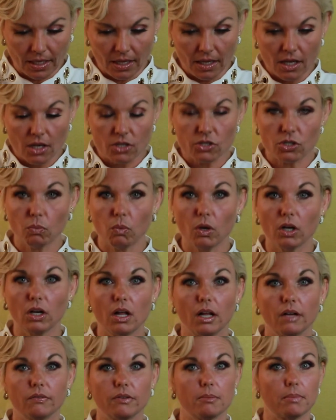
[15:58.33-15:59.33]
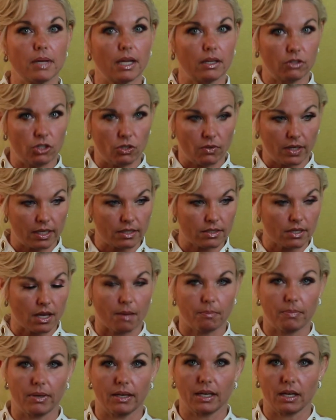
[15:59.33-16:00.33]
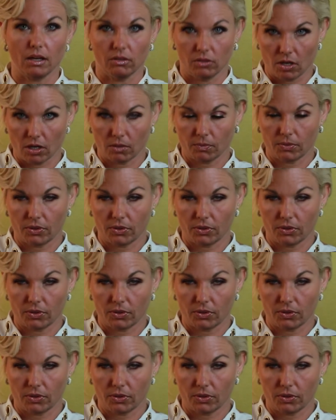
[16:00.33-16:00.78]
So, one call every month, you get a topic along with a